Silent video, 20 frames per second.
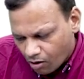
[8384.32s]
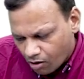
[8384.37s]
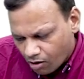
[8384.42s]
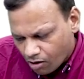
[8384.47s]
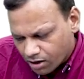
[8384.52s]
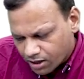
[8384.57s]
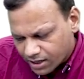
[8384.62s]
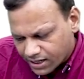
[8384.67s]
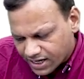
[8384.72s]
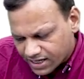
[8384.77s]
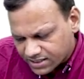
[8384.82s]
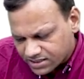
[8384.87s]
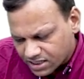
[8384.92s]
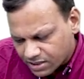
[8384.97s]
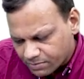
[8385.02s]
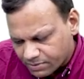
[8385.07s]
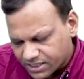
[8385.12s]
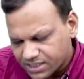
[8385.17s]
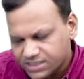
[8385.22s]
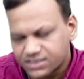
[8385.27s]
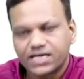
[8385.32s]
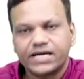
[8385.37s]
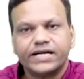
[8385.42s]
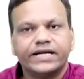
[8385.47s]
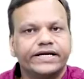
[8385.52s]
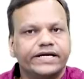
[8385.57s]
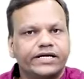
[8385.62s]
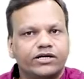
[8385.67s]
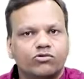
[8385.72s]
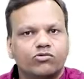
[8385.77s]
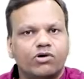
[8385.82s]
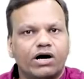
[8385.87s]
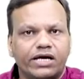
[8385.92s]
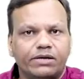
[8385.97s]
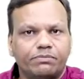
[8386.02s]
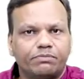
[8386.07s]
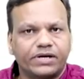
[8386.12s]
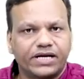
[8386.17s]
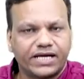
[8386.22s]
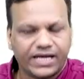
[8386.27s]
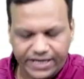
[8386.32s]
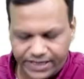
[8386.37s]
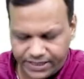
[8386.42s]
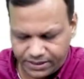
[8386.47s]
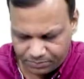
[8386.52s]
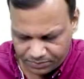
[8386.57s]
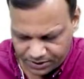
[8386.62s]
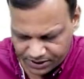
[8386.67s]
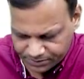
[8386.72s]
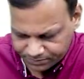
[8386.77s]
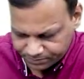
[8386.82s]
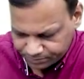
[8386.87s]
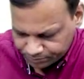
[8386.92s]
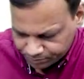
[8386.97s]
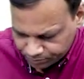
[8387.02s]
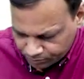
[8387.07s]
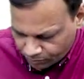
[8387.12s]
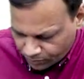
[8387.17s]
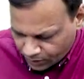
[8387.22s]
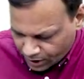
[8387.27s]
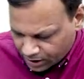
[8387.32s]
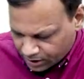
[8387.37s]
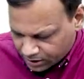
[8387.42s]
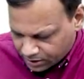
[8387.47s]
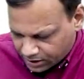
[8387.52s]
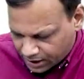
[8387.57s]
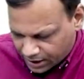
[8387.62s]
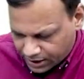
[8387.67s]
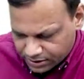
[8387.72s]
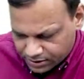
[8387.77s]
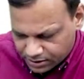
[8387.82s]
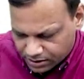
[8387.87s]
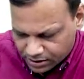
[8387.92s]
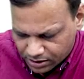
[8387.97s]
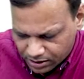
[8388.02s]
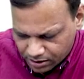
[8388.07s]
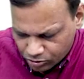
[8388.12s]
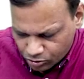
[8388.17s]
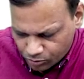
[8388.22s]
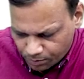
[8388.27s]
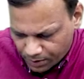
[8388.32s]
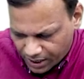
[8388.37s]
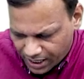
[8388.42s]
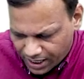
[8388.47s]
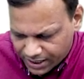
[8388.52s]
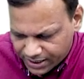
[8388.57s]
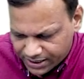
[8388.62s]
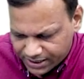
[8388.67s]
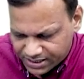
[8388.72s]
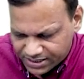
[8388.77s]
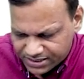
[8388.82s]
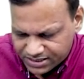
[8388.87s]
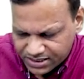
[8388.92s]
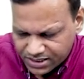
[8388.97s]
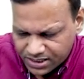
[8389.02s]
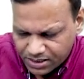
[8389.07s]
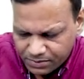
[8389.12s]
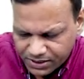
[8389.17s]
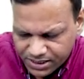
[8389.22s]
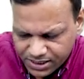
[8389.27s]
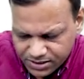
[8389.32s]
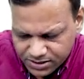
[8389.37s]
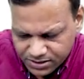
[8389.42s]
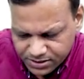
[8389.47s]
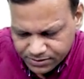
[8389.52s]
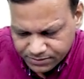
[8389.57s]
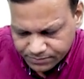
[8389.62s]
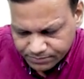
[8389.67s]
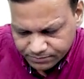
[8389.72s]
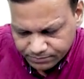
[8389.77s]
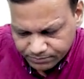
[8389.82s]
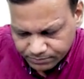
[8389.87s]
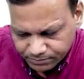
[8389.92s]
All RAS inhibitors can lead to hyperkalemia. Then third group are AC inhibitors.